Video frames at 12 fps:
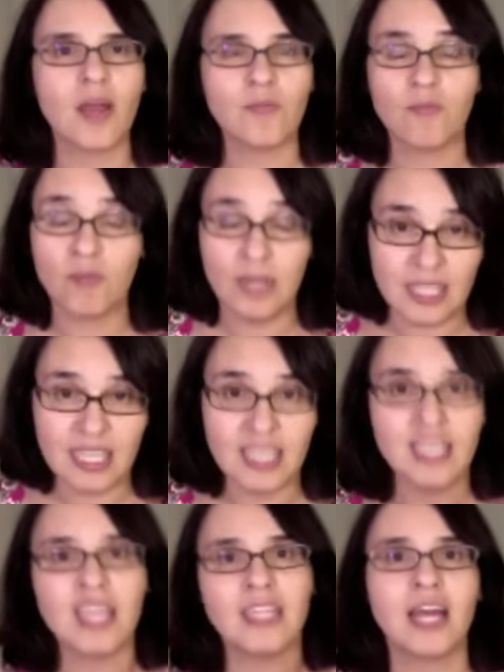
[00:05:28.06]

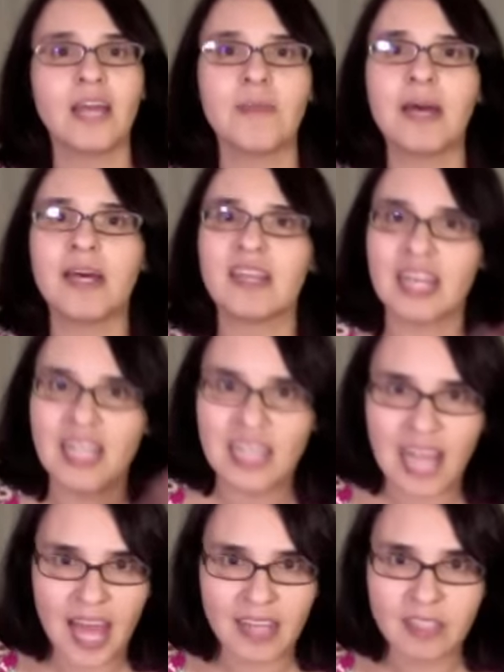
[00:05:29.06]
really, not about
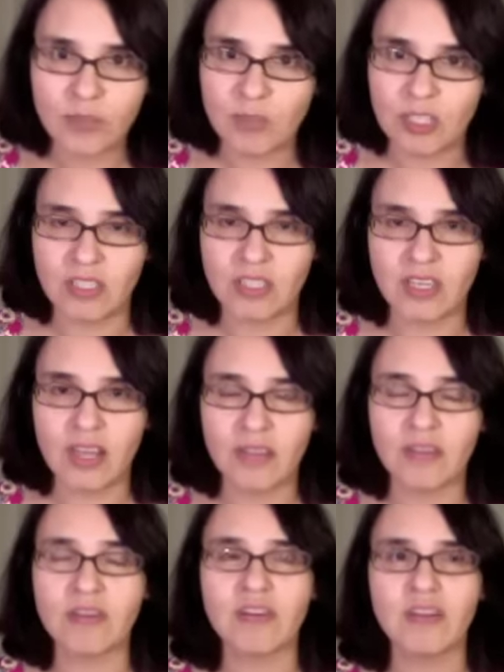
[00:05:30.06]
class, which is
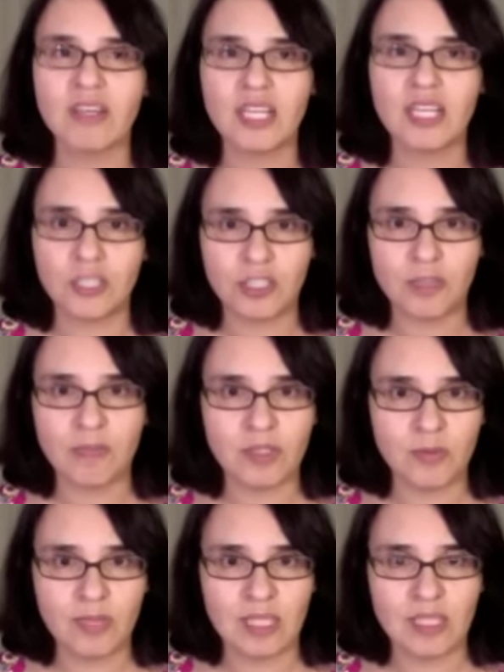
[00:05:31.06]
another issue
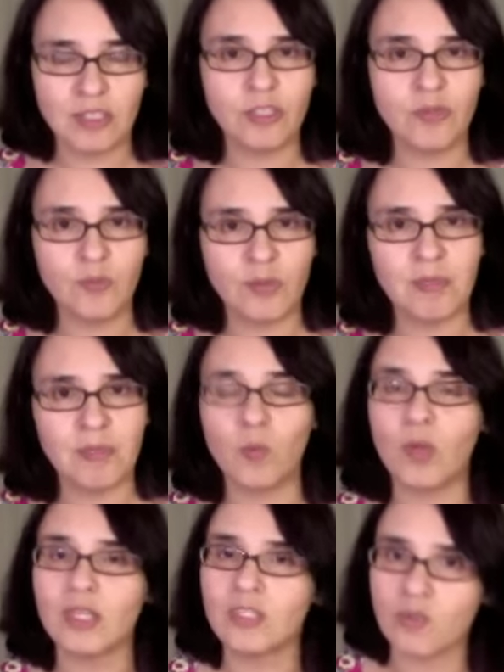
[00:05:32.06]
between these two women.
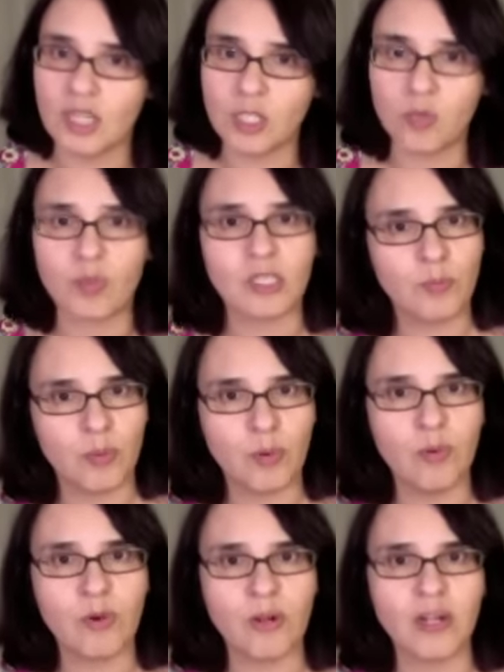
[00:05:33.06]
One is rich, one is
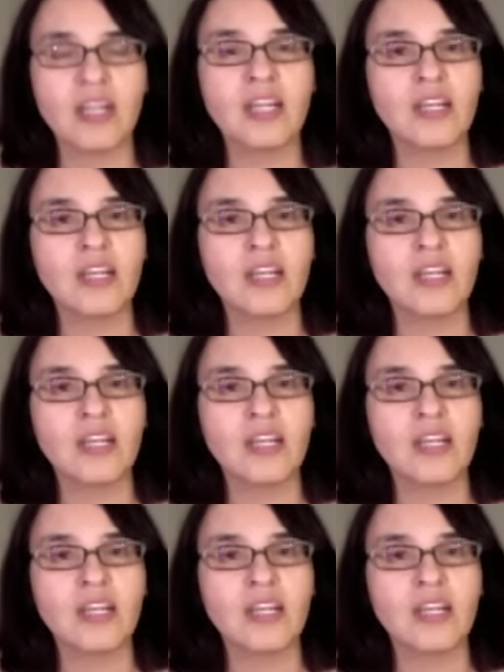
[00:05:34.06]
poor.